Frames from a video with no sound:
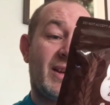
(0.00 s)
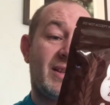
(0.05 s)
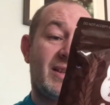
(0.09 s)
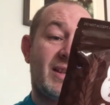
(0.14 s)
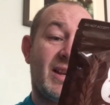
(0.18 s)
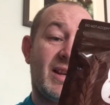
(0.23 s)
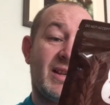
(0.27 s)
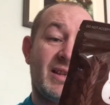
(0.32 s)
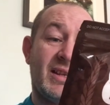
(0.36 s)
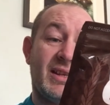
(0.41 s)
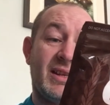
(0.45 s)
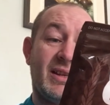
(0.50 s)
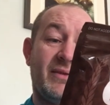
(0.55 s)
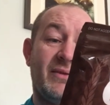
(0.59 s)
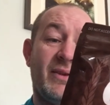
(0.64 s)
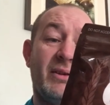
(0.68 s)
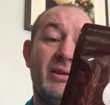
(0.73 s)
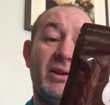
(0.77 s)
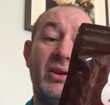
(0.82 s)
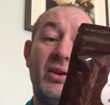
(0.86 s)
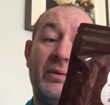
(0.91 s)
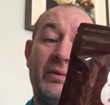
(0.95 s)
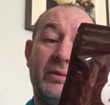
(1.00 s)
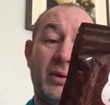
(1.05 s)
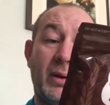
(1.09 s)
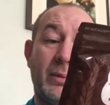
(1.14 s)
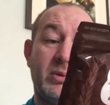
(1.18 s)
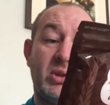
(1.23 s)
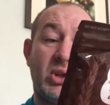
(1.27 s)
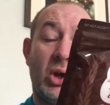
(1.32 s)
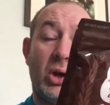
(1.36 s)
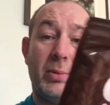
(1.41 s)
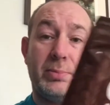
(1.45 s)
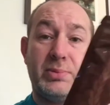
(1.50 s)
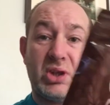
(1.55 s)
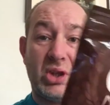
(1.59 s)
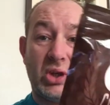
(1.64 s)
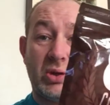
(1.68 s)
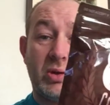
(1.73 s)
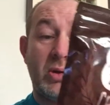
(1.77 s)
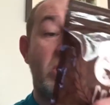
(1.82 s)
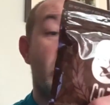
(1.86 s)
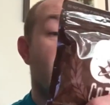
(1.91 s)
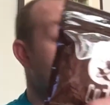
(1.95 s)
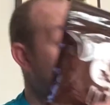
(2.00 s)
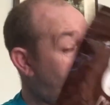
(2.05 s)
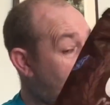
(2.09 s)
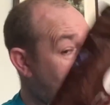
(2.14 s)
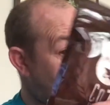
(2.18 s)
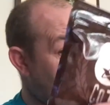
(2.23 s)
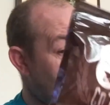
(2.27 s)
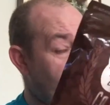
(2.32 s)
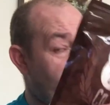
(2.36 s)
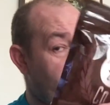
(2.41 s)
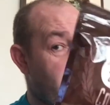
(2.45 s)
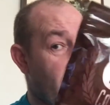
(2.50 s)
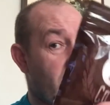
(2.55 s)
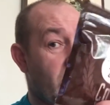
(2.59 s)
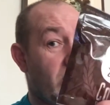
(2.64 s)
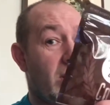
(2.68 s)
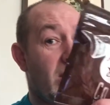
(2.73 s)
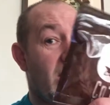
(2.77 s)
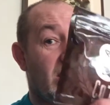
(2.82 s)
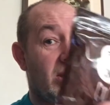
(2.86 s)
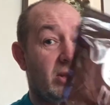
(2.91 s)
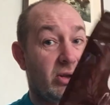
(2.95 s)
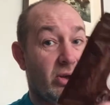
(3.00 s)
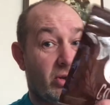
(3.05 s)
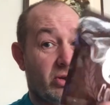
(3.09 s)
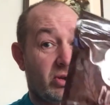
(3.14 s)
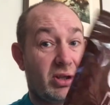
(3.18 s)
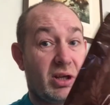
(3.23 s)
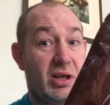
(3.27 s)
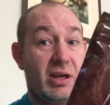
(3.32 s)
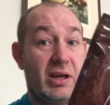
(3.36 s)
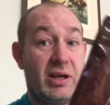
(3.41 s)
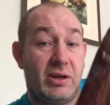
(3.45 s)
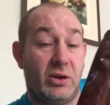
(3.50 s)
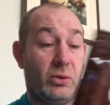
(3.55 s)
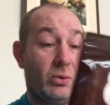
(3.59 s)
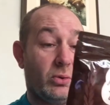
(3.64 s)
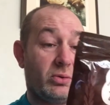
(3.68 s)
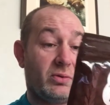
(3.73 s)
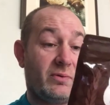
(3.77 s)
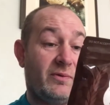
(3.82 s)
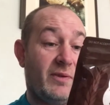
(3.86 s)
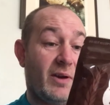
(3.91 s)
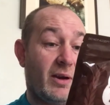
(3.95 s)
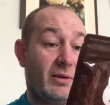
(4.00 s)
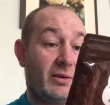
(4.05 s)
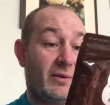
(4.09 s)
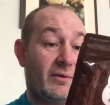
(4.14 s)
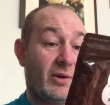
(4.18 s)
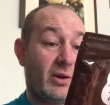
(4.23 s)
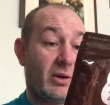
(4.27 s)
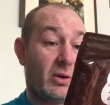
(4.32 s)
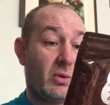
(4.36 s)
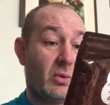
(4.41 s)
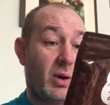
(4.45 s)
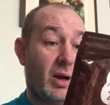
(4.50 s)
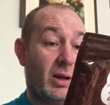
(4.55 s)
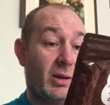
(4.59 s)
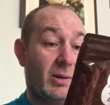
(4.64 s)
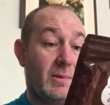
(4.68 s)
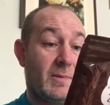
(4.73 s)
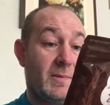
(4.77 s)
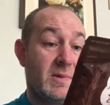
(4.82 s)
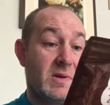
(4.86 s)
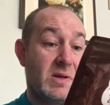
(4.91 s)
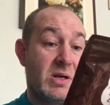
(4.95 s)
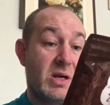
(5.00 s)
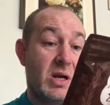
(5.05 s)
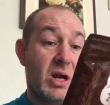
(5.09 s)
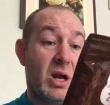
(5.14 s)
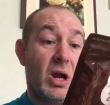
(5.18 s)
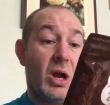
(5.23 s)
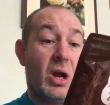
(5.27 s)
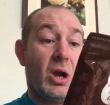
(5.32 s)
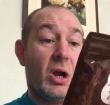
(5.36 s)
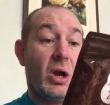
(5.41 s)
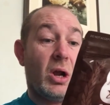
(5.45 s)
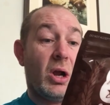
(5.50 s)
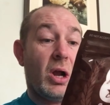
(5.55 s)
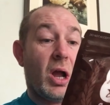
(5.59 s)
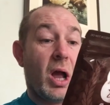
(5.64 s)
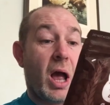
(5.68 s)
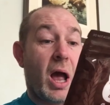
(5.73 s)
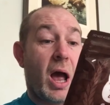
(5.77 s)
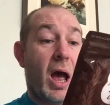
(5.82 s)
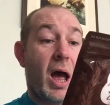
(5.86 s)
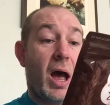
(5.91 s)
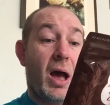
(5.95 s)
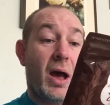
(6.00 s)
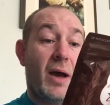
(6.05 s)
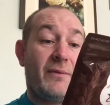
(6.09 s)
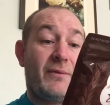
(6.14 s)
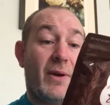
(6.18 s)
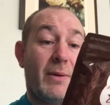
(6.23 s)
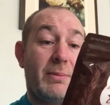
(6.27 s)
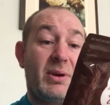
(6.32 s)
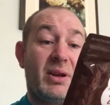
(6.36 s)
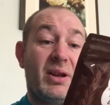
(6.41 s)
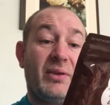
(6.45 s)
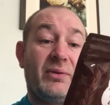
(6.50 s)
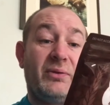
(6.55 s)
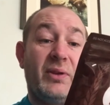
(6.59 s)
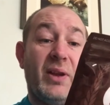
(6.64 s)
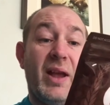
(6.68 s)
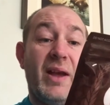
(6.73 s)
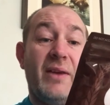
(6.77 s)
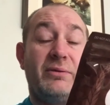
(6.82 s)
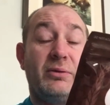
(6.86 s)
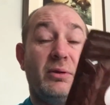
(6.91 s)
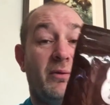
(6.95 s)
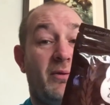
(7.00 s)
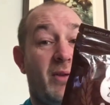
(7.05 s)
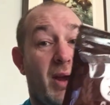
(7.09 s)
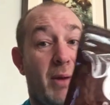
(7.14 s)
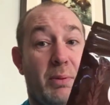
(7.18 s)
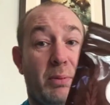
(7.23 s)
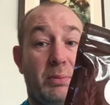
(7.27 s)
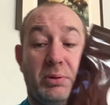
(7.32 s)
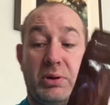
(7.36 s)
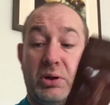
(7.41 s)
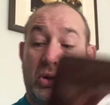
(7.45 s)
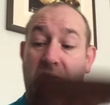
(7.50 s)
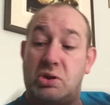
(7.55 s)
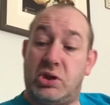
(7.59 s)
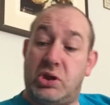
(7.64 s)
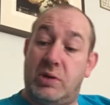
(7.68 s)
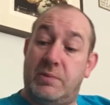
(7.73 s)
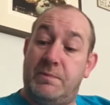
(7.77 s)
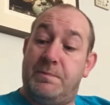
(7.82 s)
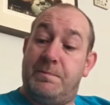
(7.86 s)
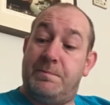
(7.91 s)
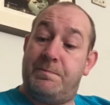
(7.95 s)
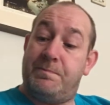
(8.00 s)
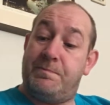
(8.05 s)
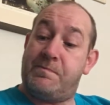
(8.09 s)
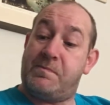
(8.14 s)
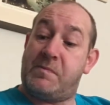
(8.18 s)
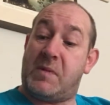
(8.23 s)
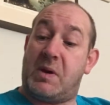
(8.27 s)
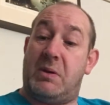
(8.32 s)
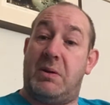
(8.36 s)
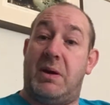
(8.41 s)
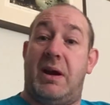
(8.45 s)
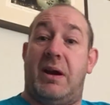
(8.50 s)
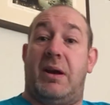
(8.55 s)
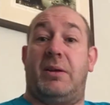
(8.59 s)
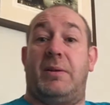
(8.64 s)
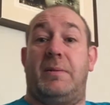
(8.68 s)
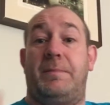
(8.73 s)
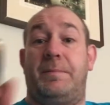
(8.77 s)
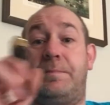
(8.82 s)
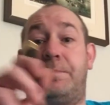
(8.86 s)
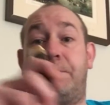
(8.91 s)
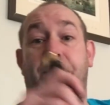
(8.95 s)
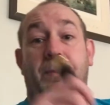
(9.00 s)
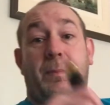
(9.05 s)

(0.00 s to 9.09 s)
thing it says is it's very good for absorption, which is true. It does. It holds very, very well. Formula, flavour and vapour production. Well,